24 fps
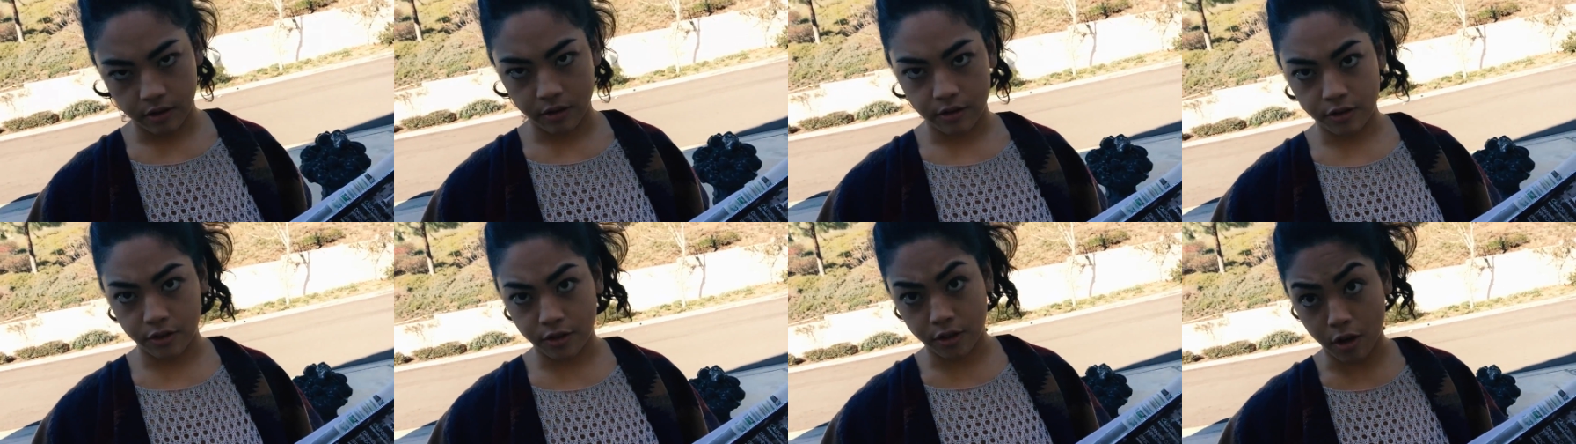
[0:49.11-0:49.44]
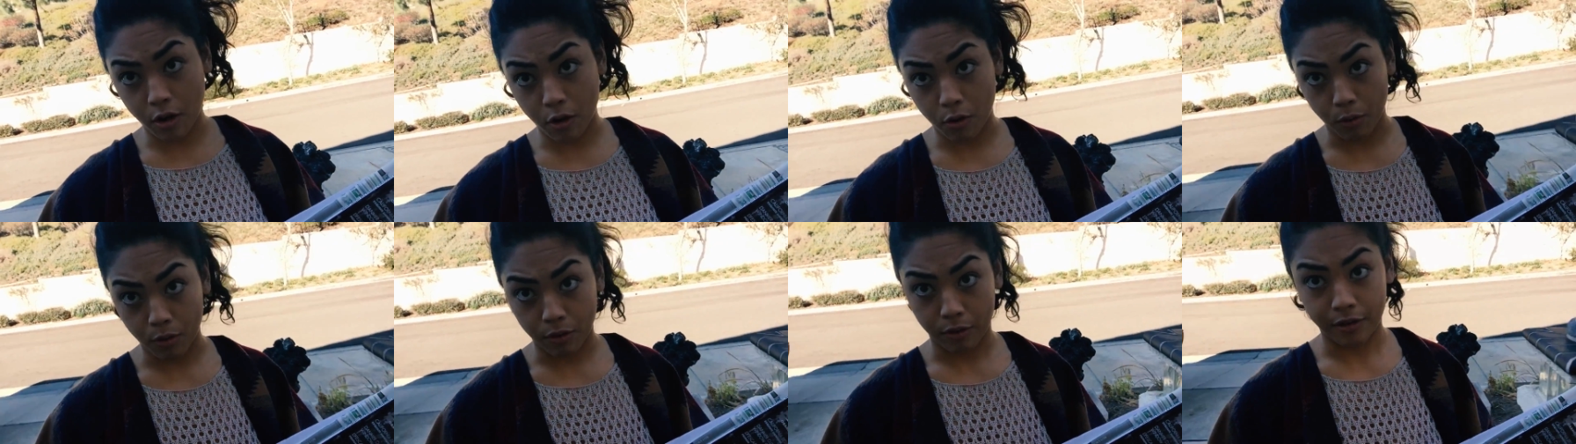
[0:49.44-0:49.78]

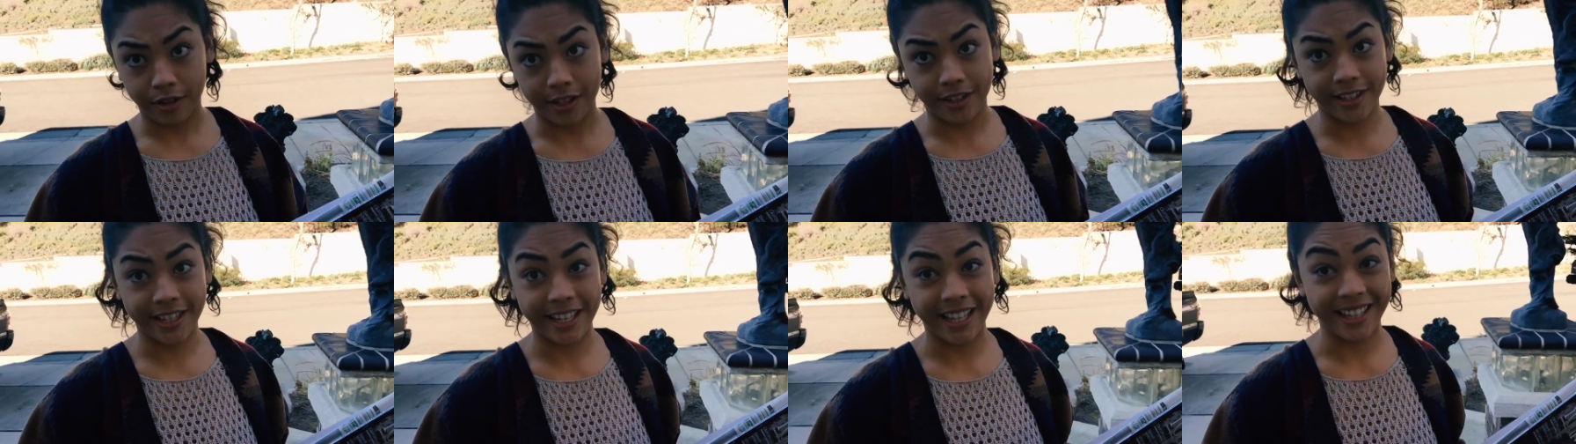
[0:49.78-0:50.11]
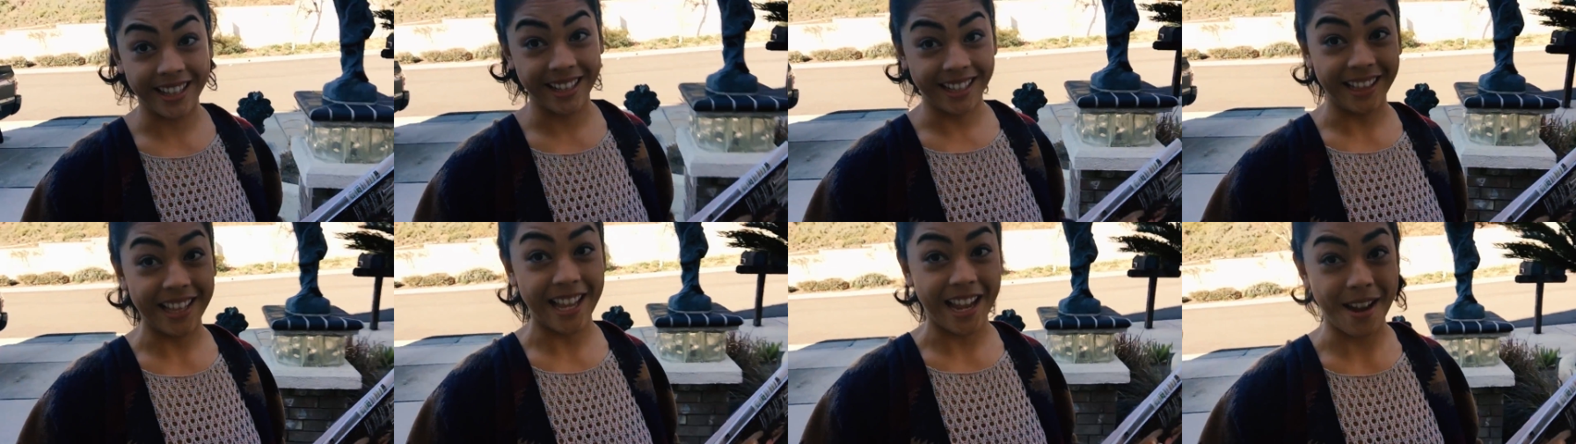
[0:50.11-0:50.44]
So let's get in
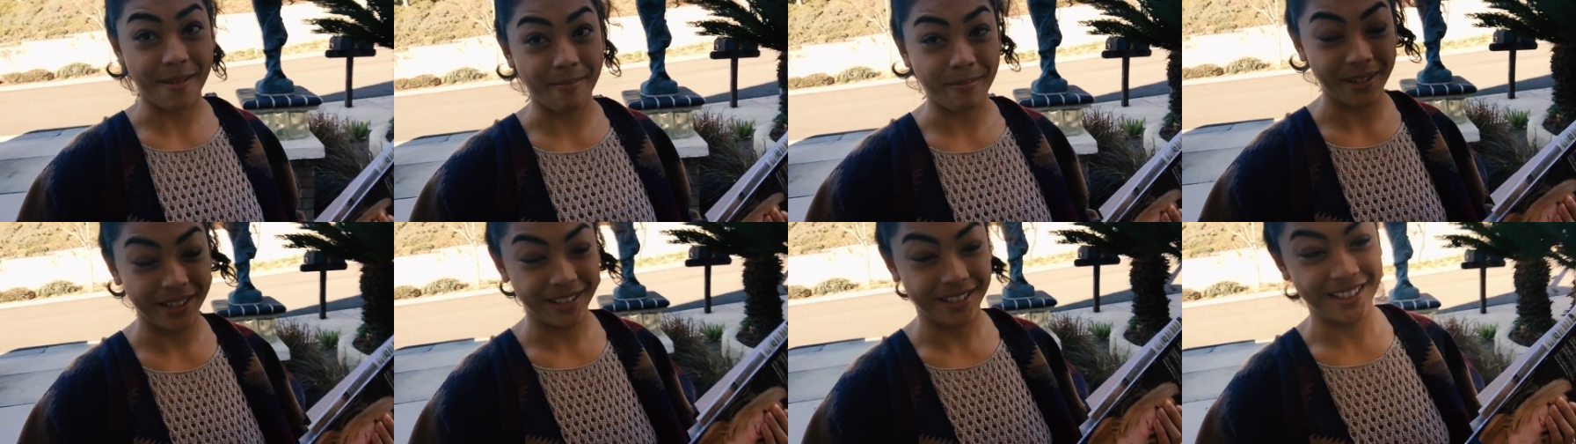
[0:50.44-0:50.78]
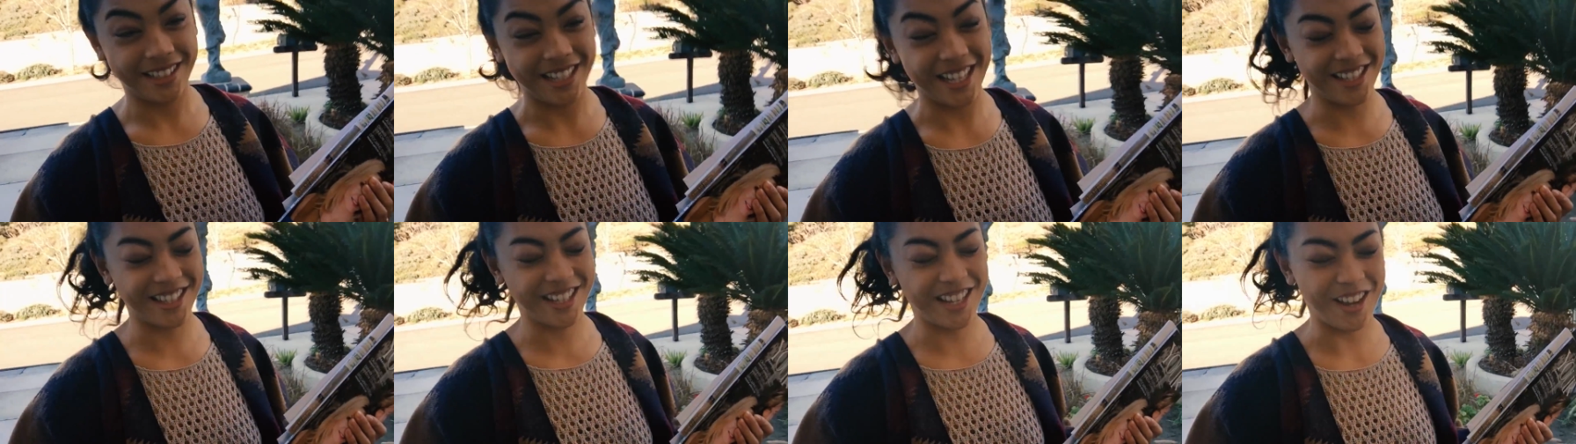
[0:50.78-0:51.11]
the lab.
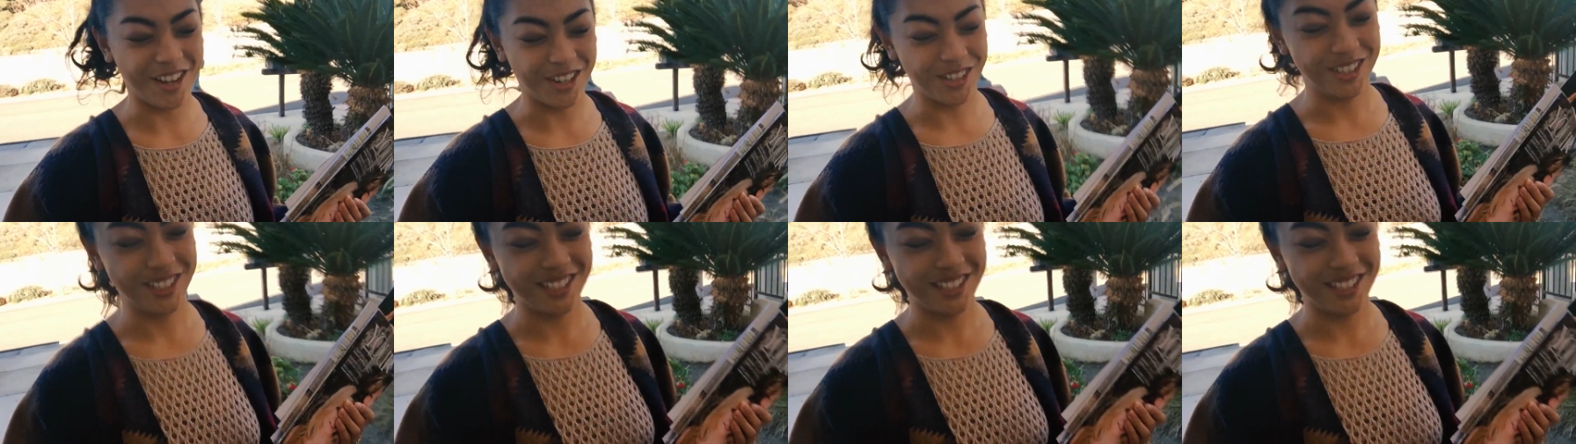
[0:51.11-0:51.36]
Let's go.